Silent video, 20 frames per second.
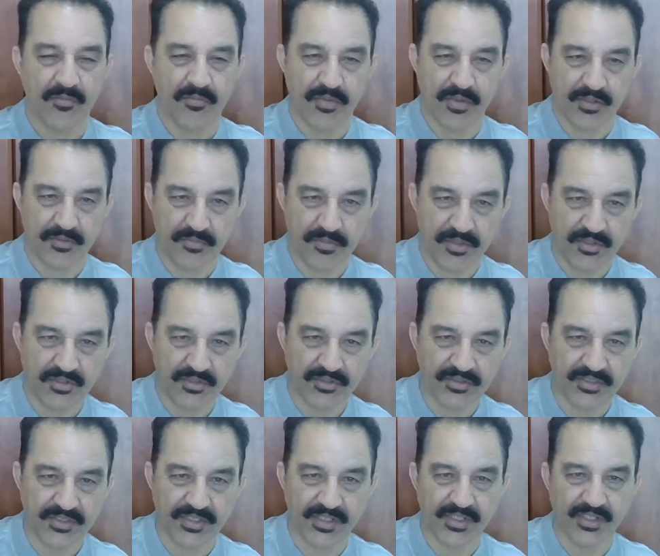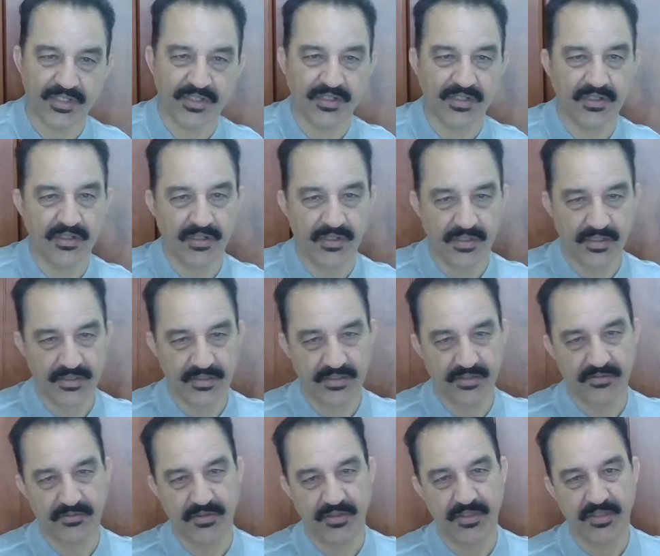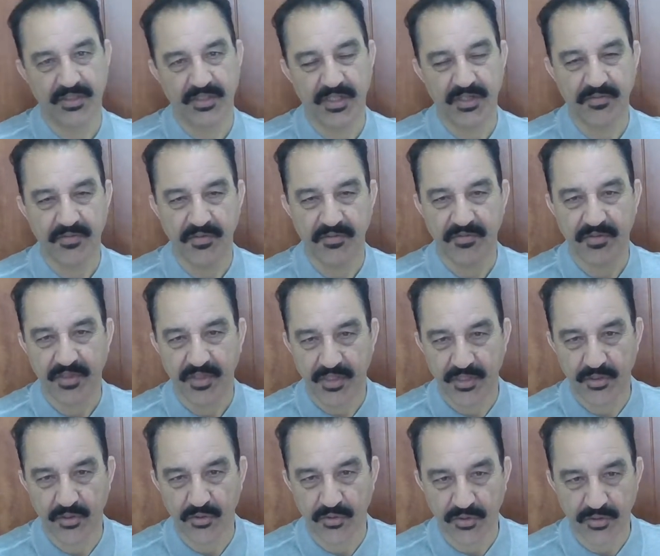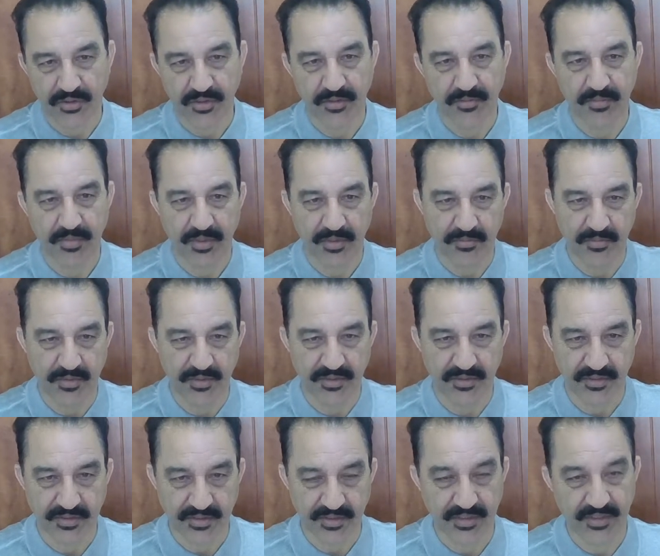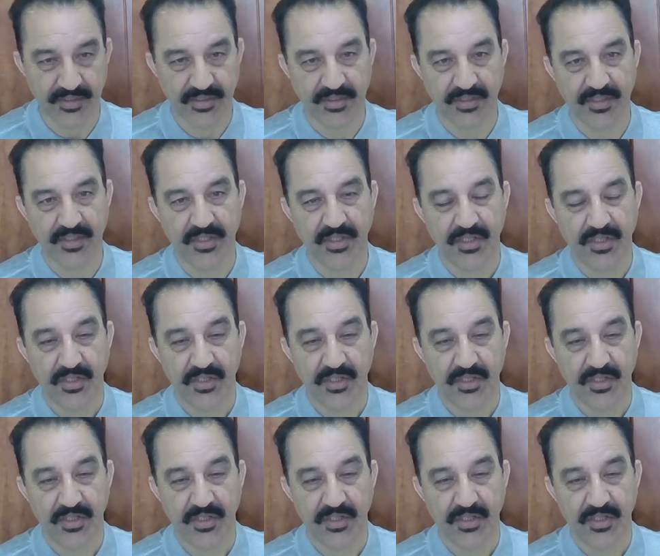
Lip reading: per meter square, or 150 kilonewton per meter square.